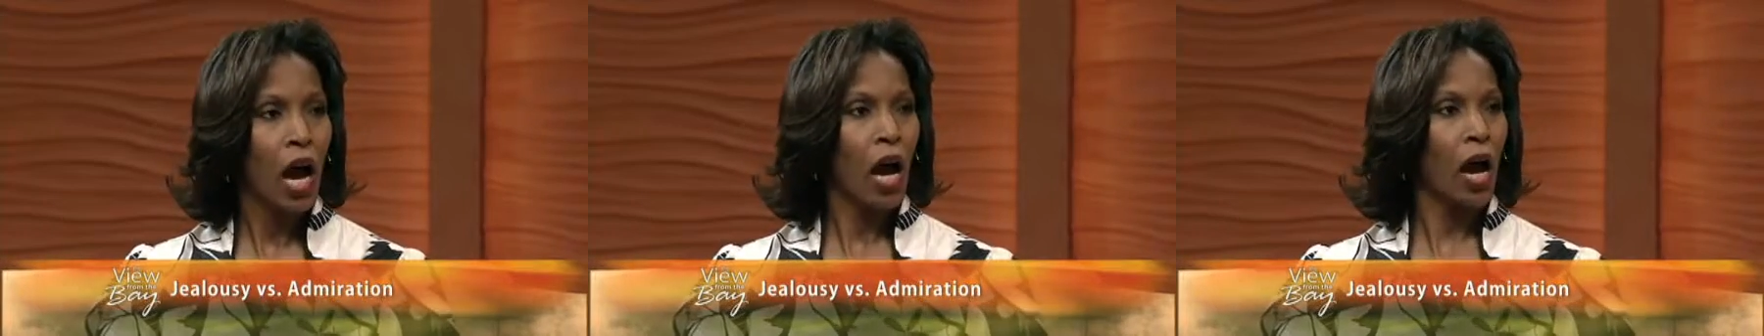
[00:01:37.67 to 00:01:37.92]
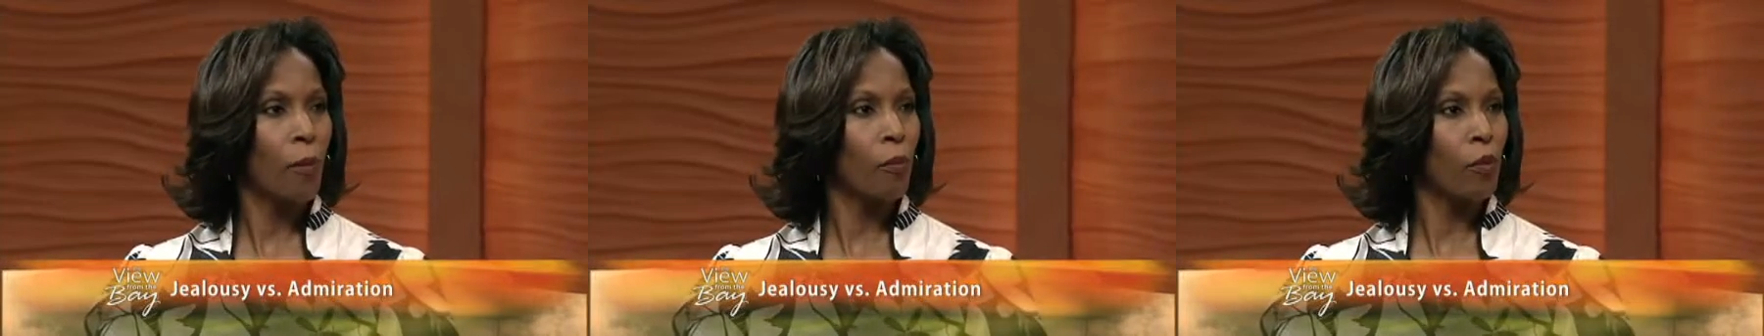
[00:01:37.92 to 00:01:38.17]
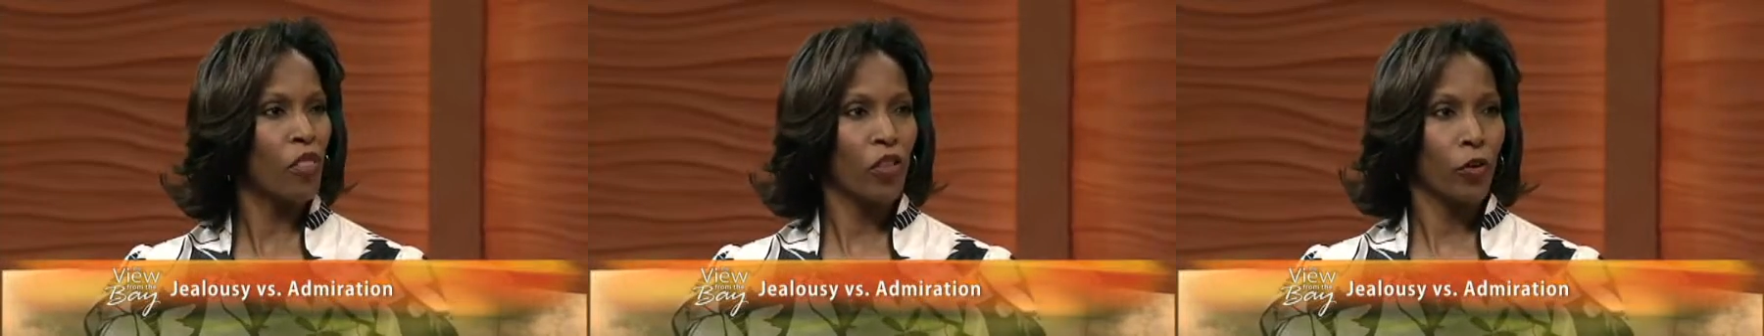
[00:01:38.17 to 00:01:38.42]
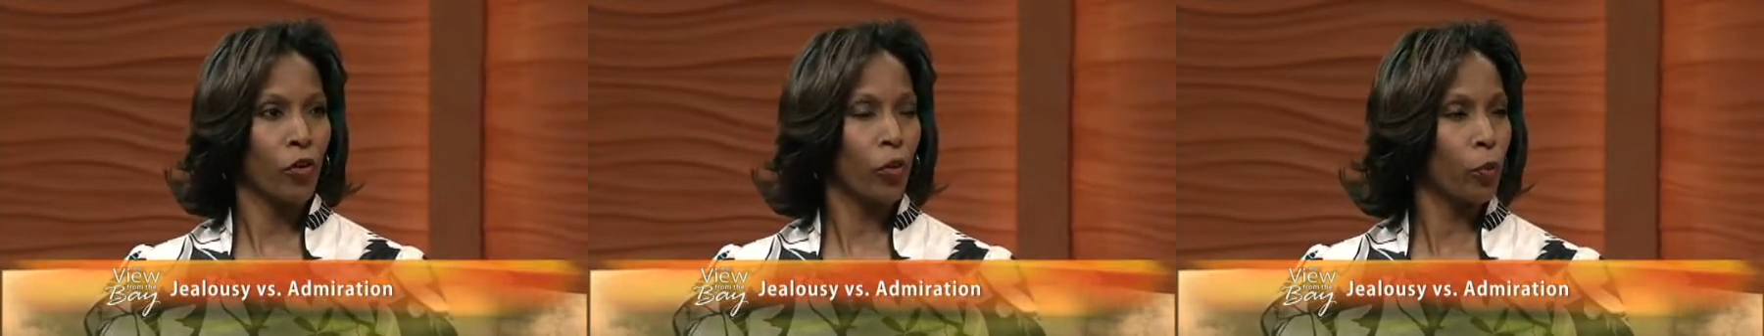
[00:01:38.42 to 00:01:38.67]
with
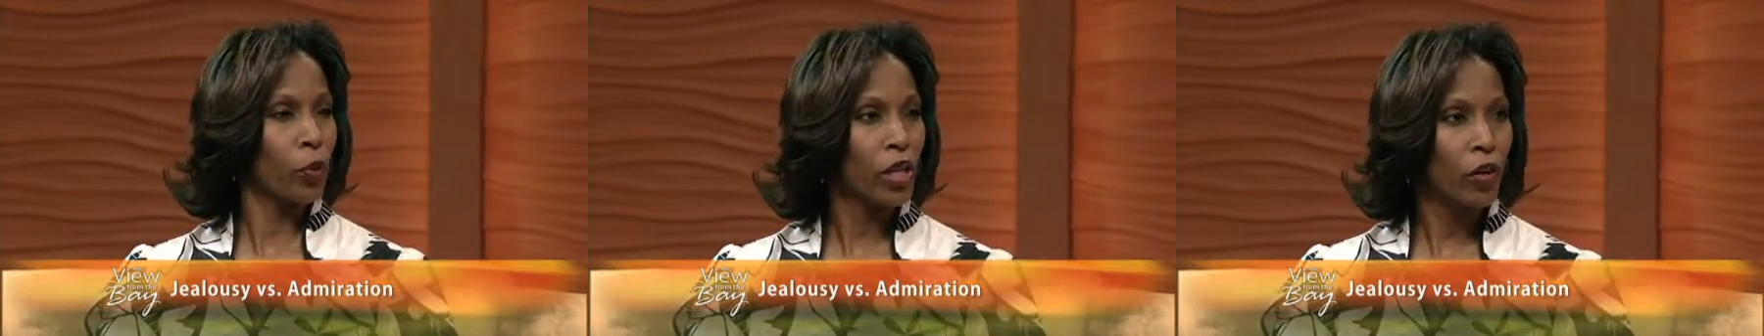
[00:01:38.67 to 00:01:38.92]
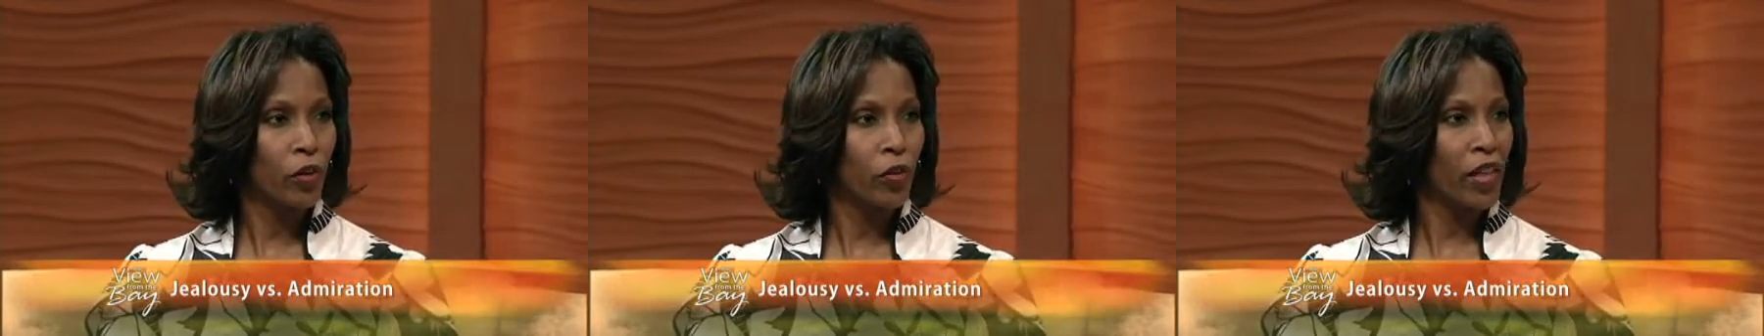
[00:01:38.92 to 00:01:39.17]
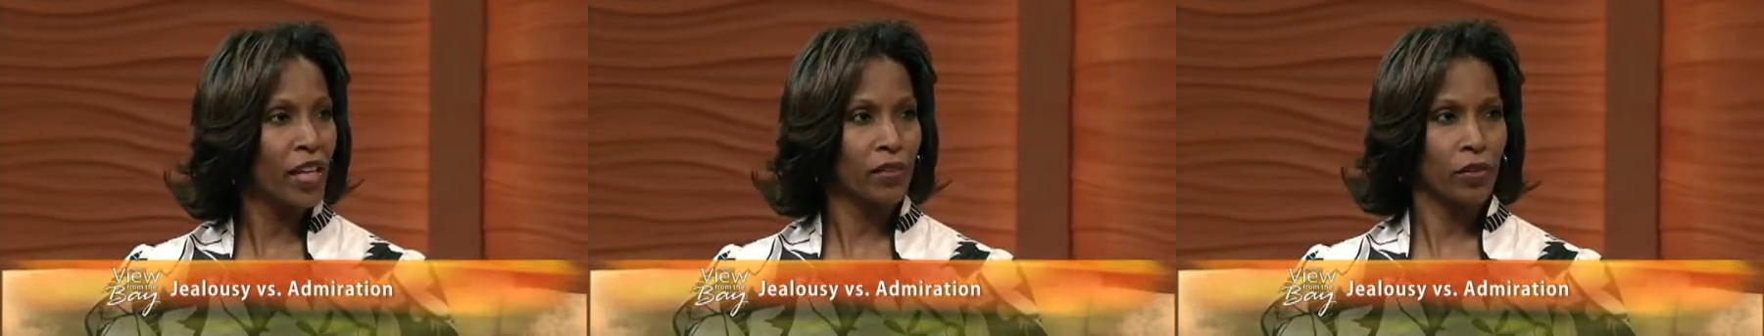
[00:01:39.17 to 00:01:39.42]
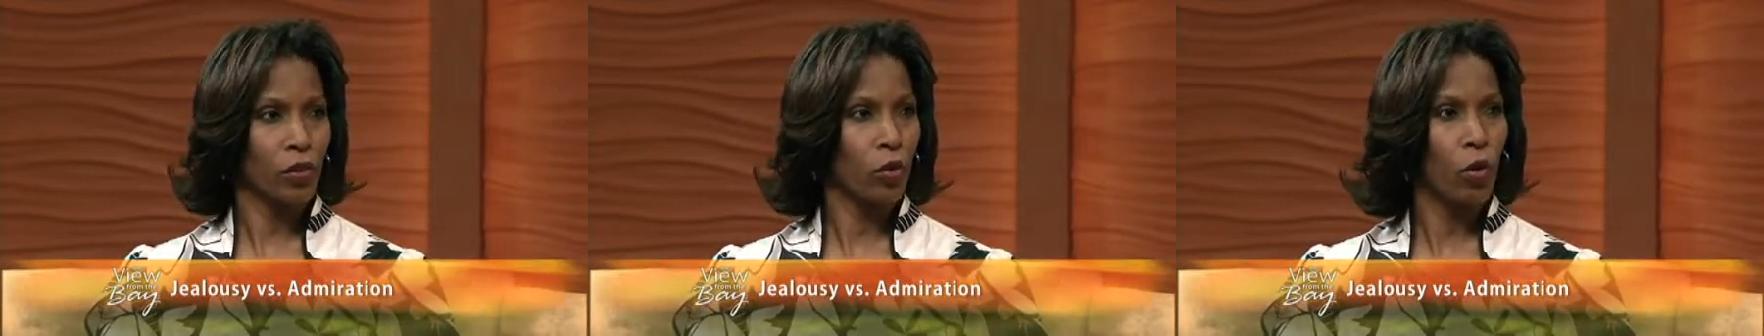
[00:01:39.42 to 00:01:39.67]
their career,
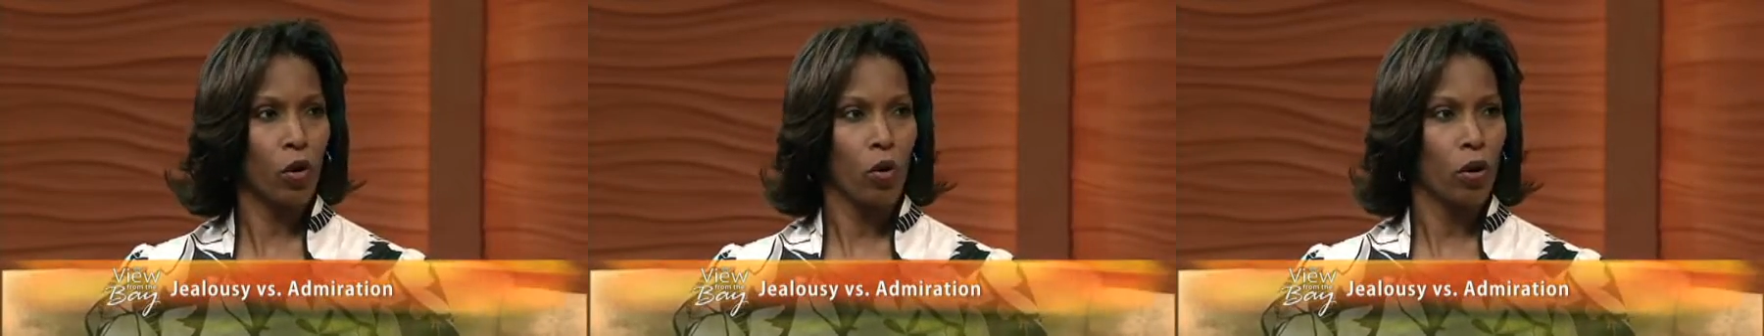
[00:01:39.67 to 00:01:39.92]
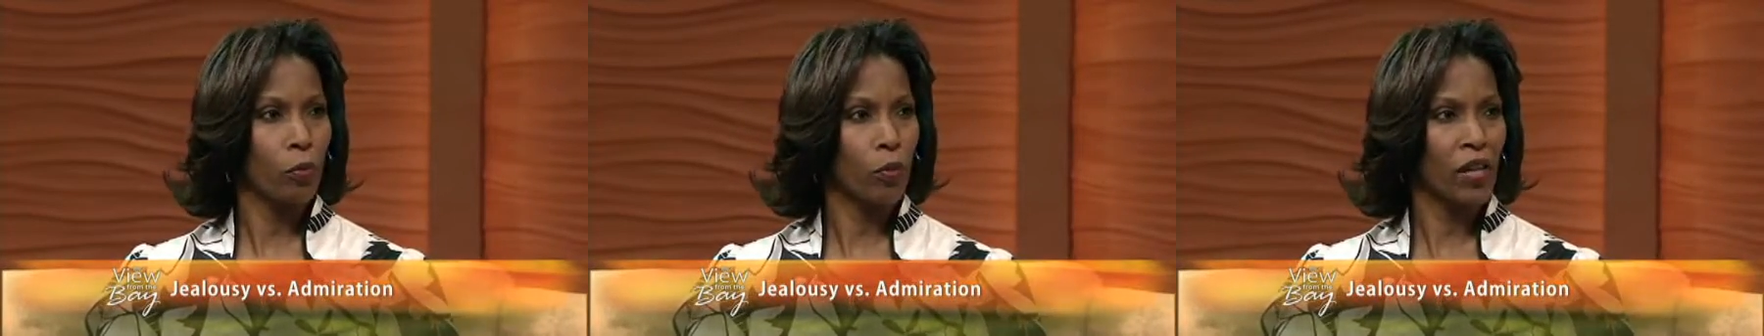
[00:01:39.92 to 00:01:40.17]
things that are going on